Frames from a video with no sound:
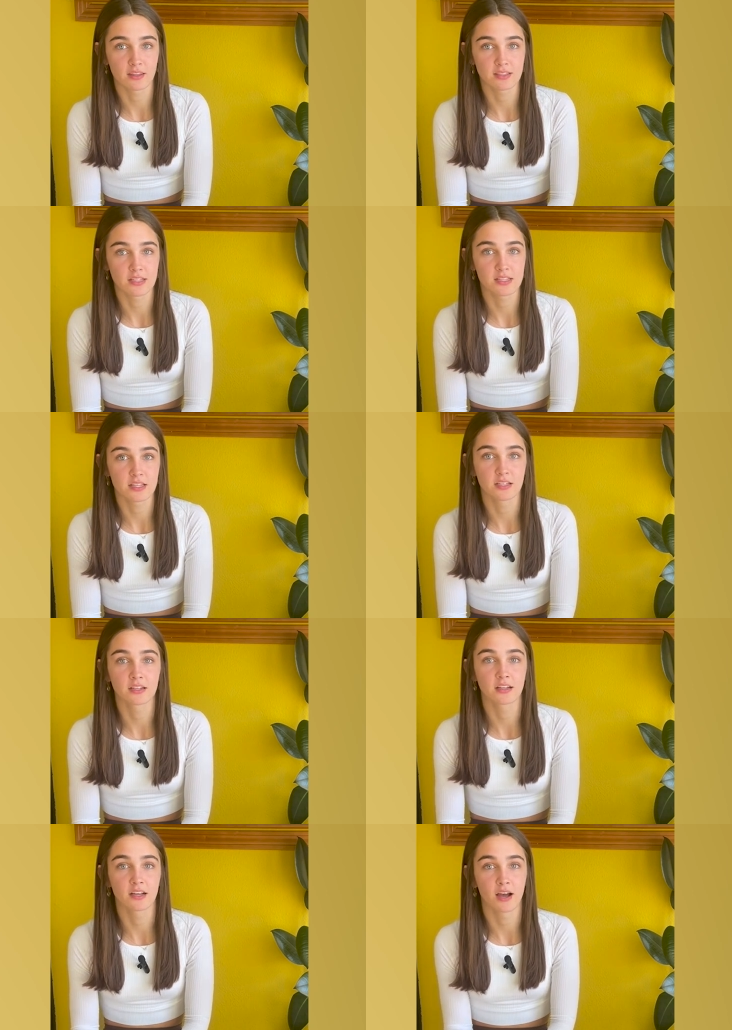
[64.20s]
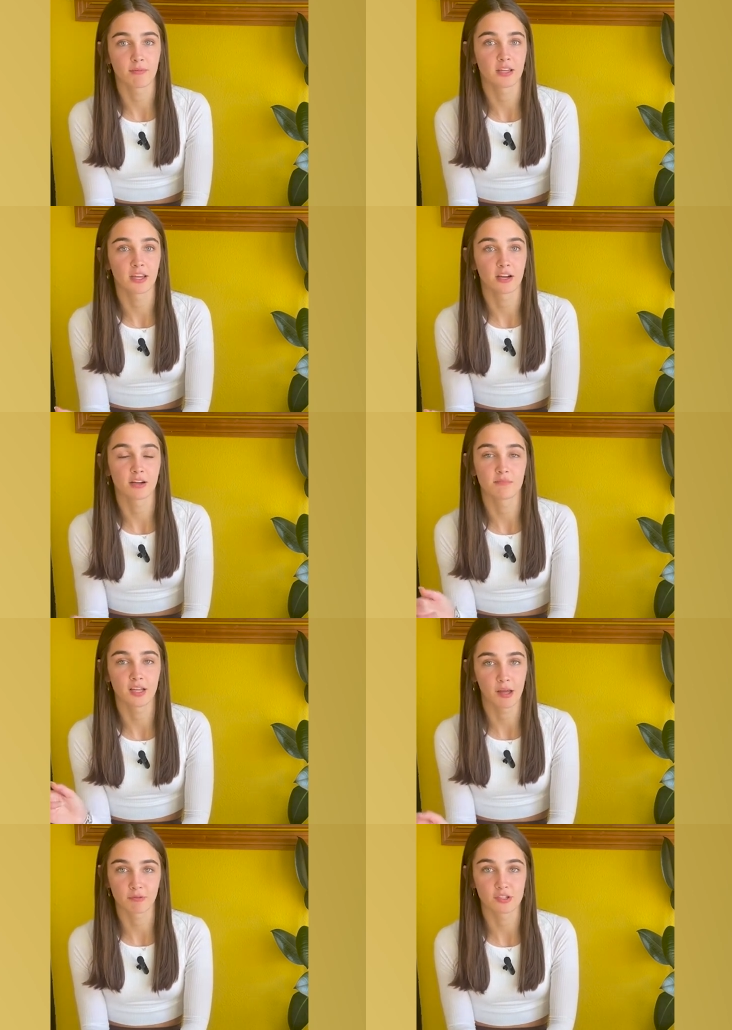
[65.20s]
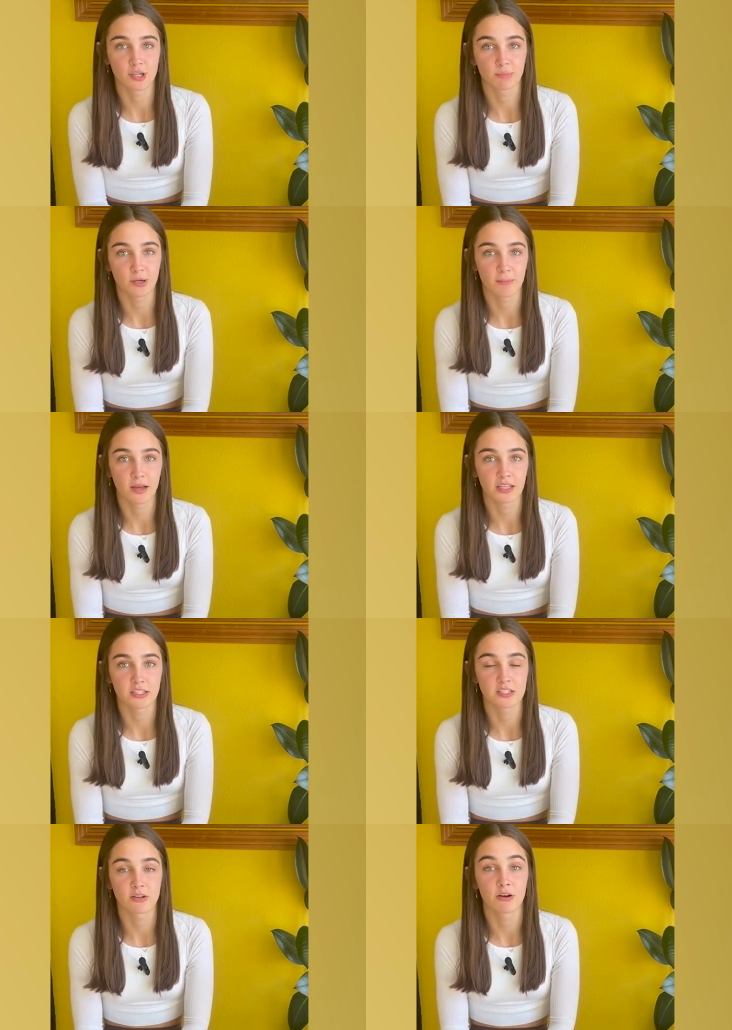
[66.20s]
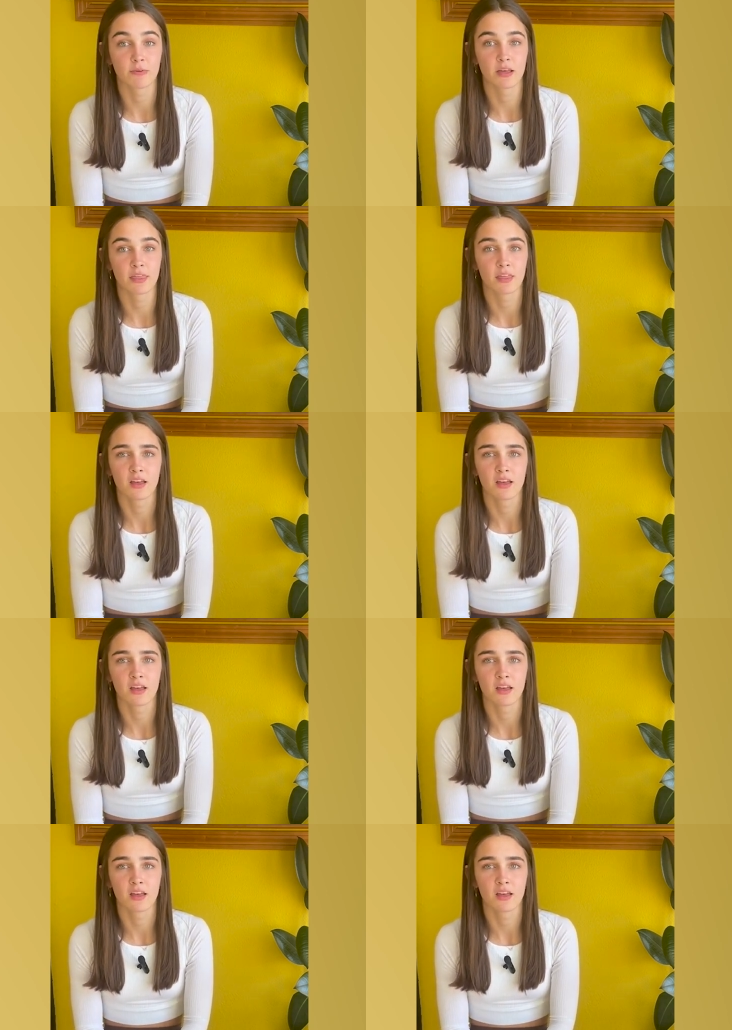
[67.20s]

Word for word: of the season, coming here and being able to jump right back into it with